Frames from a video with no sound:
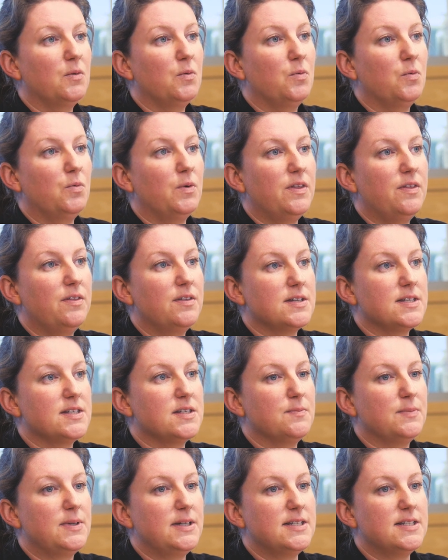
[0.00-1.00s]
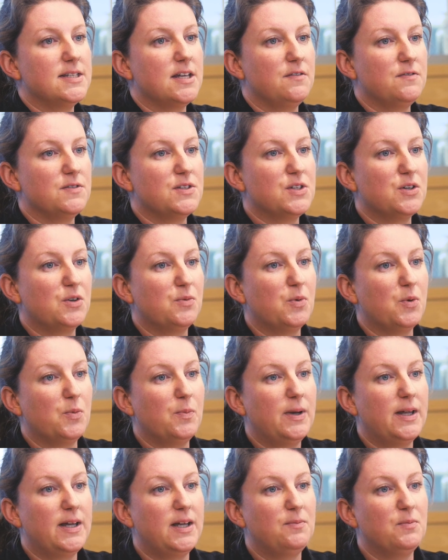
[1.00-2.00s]
with the Simply Safe and Suitable
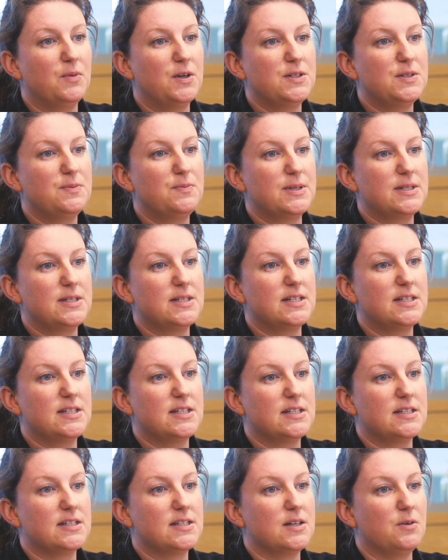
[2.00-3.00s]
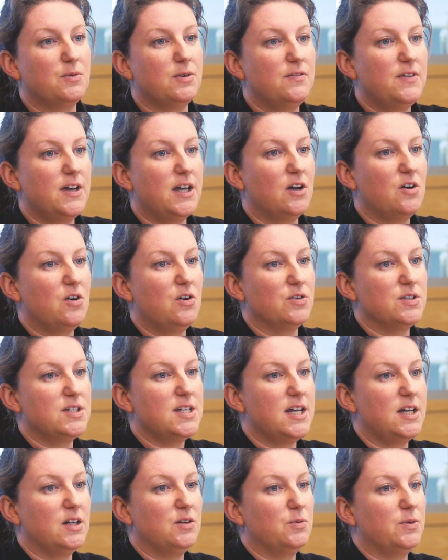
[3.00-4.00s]
plan, most businesses that we've had
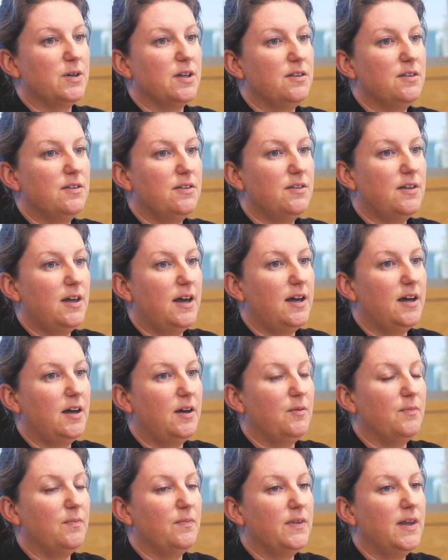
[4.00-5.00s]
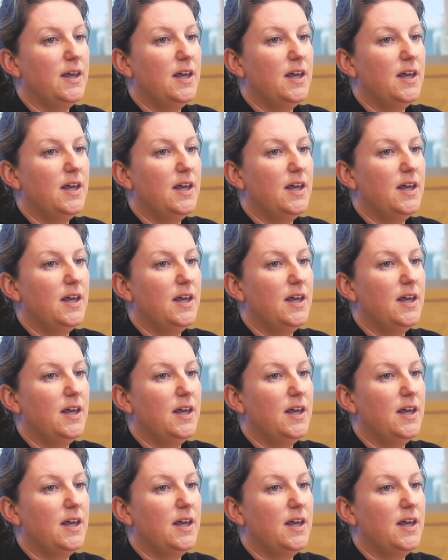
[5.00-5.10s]
contact with are